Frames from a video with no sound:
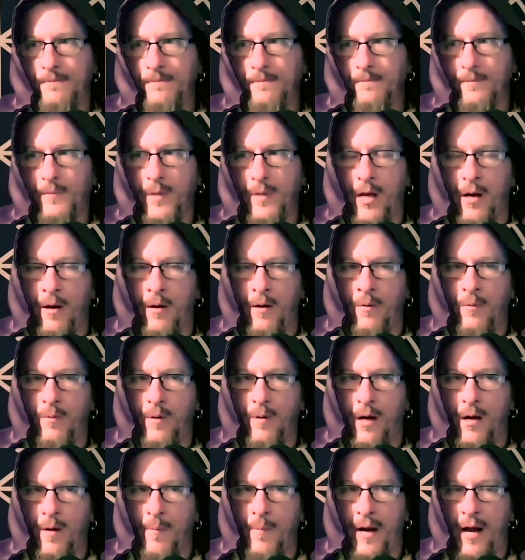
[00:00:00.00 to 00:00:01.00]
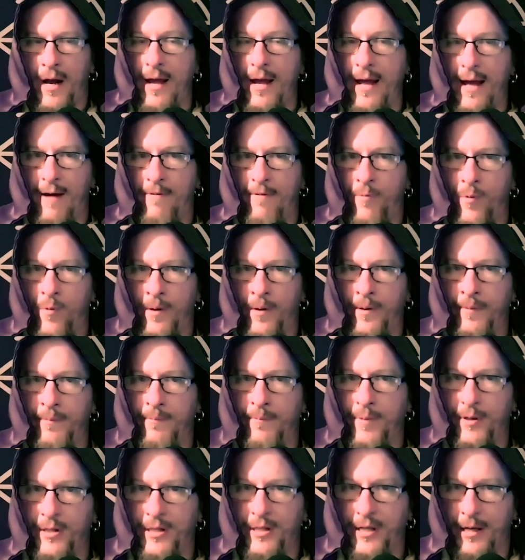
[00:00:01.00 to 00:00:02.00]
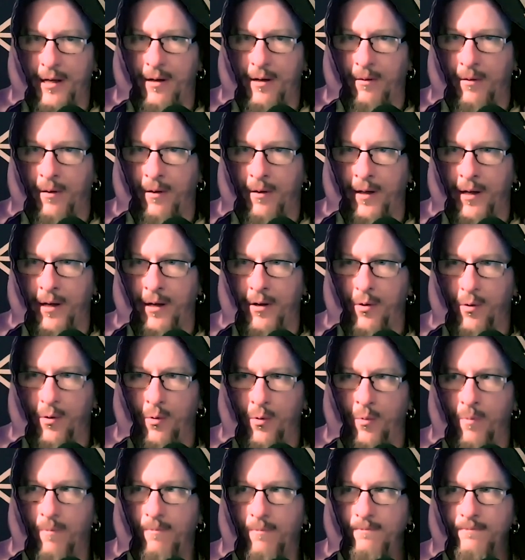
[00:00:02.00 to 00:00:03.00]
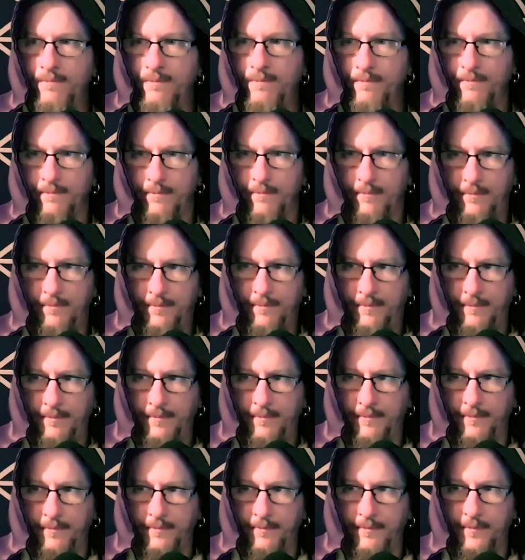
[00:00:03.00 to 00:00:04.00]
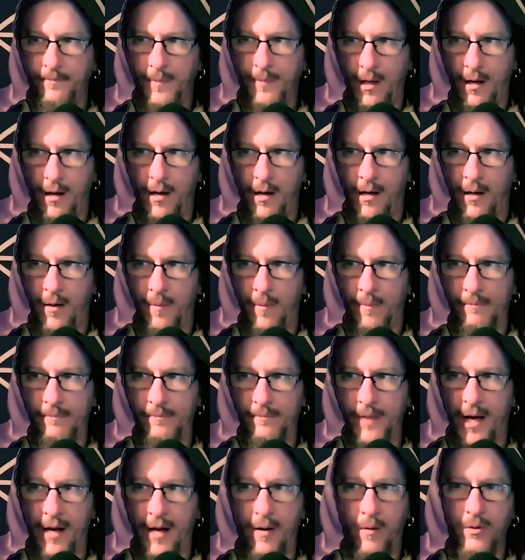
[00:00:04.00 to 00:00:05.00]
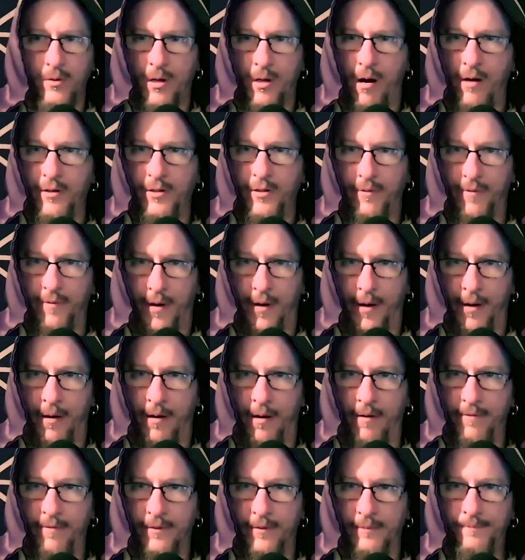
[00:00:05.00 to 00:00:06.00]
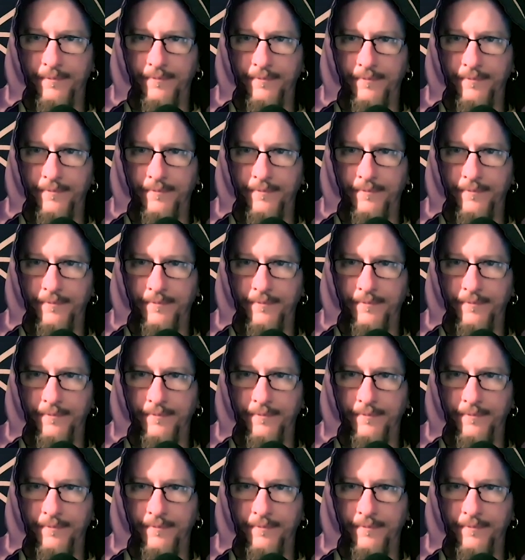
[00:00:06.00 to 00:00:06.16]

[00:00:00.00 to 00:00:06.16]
you know. Um, and I have one particularly who um, I don't talk to very often.